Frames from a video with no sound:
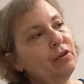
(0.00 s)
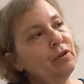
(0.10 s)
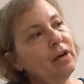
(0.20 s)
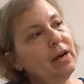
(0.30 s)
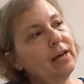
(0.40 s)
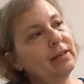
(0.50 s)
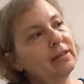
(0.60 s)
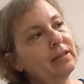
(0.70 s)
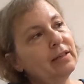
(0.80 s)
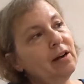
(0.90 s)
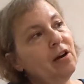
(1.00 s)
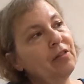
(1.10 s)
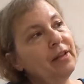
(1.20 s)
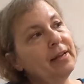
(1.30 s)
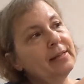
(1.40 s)
you cut
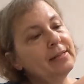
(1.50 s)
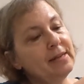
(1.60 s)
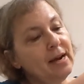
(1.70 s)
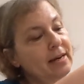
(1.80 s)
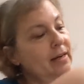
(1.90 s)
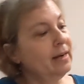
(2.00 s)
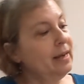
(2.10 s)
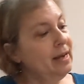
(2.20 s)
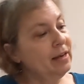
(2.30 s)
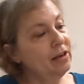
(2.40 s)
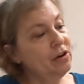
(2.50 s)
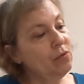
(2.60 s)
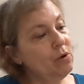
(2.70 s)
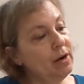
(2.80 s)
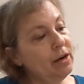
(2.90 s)
on the inside. Again, you
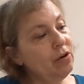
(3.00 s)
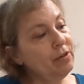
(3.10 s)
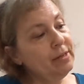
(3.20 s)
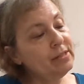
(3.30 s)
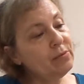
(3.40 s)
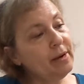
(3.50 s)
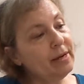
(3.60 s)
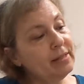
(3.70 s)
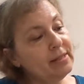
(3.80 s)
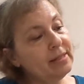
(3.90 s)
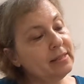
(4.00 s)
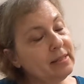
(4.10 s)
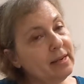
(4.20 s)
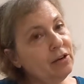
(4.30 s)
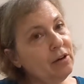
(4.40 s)
don't want to go this way because
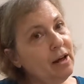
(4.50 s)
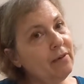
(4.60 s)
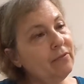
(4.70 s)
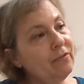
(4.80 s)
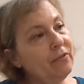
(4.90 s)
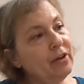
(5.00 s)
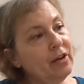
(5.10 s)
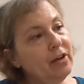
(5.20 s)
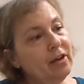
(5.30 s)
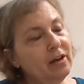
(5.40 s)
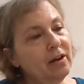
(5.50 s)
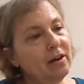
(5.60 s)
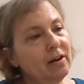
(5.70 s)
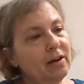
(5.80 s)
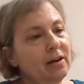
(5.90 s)
then you'll have
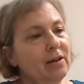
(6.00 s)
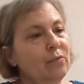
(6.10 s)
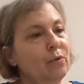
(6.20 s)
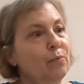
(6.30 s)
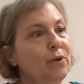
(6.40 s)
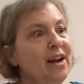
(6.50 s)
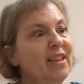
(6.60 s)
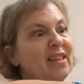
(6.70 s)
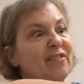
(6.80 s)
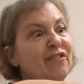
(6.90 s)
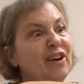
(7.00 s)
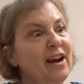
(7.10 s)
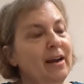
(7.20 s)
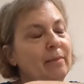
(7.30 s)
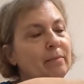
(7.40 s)
it will break the
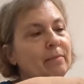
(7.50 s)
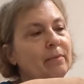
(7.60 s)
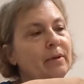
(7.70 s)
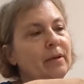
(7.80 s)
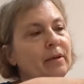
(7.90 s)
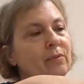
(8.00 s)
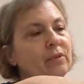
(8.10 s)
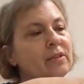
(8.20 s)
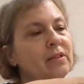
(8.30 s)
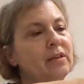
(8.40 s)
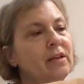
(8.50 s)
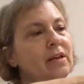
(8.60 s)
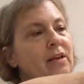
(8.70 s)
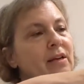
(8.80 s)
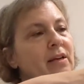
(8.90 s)
frame.
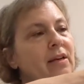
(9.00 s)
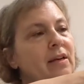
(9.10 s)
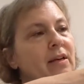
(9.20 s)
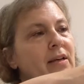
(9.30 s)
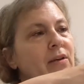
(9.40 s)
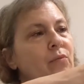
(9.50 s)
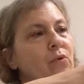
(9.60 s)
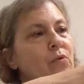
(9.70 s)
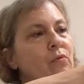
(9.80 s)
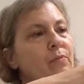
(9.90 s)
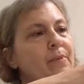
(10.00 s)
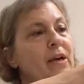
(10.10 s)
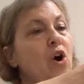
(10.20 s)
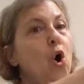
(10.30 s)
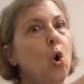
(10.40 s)
It won't
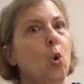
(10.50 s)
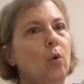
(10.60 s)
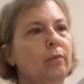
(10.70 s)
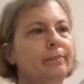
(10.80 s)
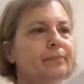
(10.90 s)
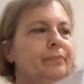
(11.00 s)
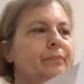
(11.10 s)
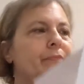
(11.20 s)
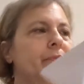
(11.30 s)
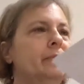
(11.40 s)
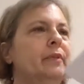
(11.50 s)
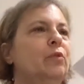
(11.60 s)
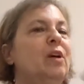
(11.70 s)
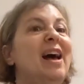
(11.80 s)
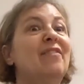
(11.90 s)
be whole. It
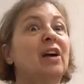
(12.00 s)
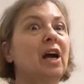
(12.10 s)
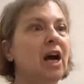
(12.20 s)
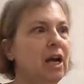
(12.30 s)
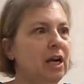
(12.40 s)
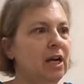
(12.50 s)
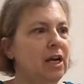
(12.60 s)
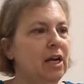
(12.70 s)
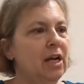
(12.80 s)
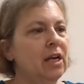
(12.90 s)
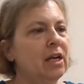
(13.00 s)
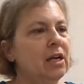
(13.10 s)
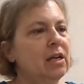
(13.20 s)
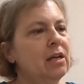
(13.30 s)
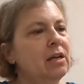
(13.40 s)
will have a cut in it.
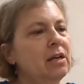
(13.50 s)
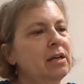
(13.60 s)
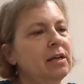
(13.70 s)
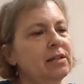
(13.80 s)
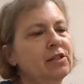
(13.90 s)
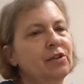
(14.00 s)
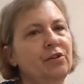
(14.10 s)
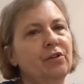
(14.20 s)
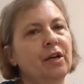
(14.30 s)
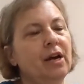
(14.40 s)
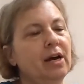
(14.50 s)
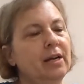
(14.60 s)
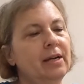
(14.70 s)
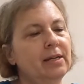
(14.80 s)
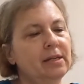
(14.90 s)
So you cut
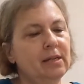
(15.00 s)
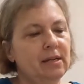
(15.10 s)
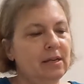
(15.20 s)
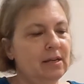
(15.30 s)
it.